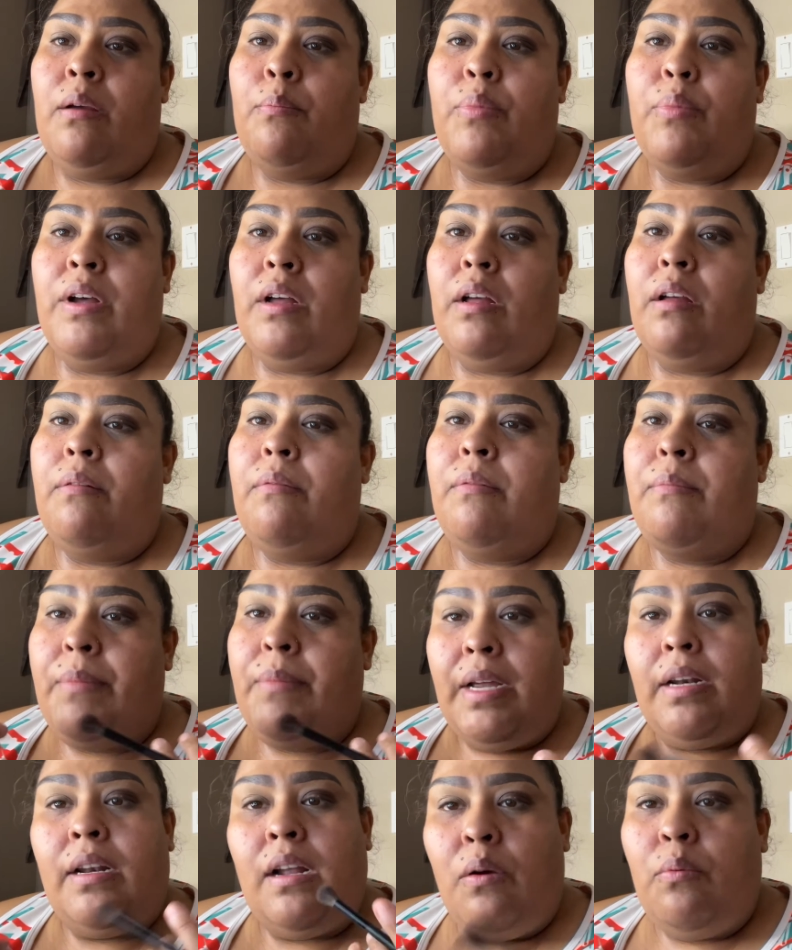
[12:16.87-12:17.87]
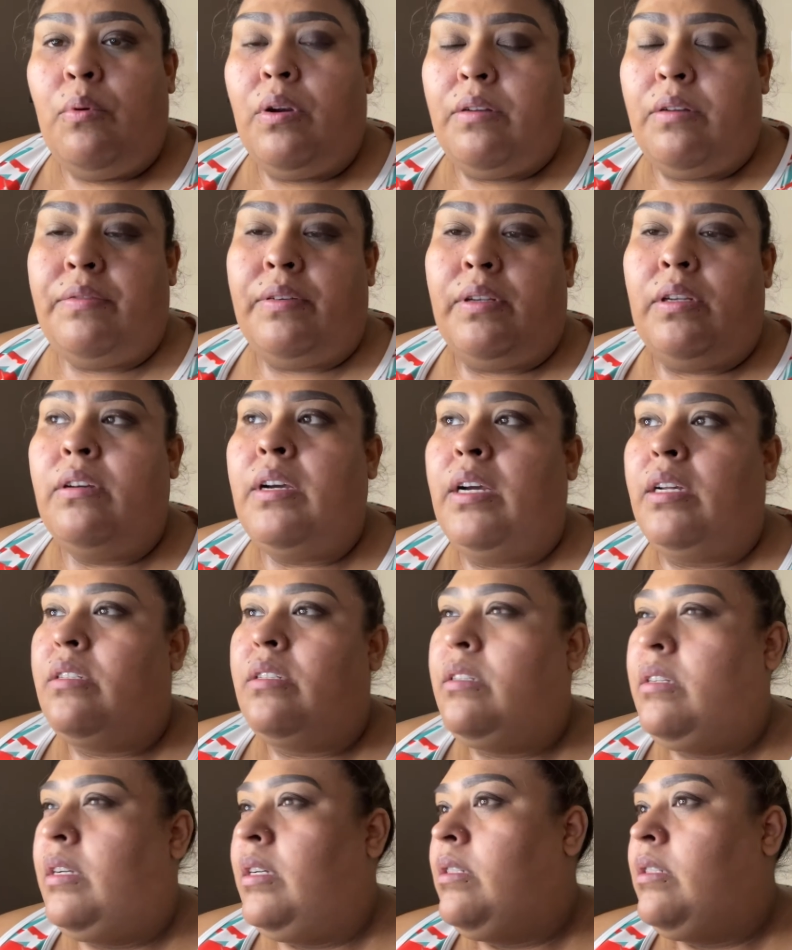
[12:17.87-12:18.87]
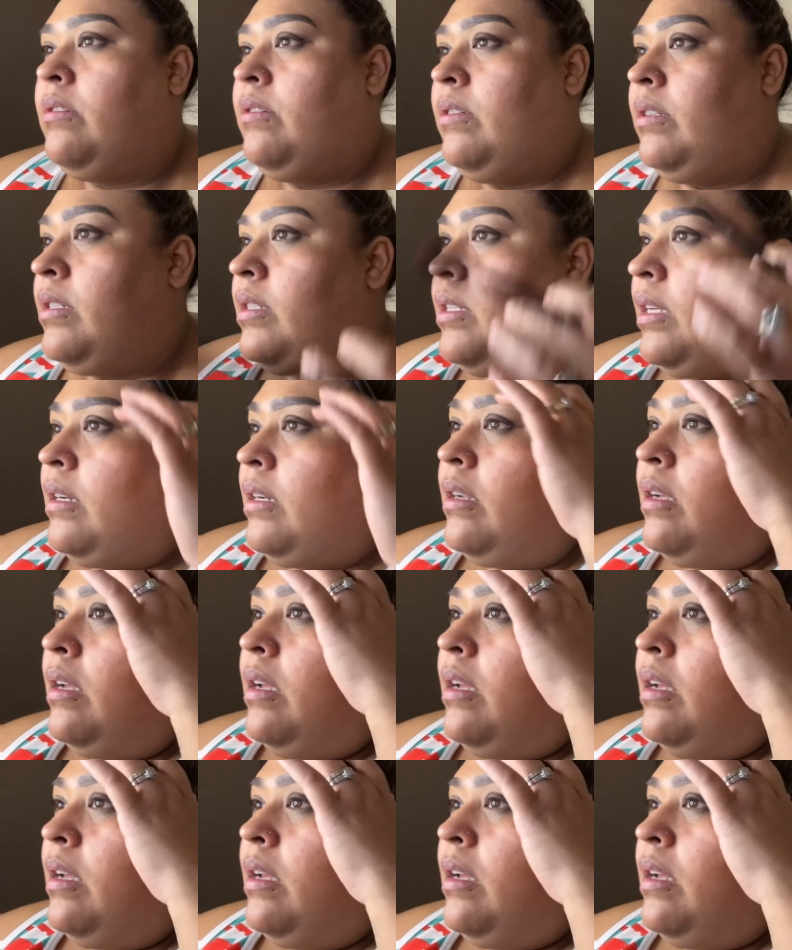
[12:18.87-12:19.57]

but it might not work for you guys. You guys understand?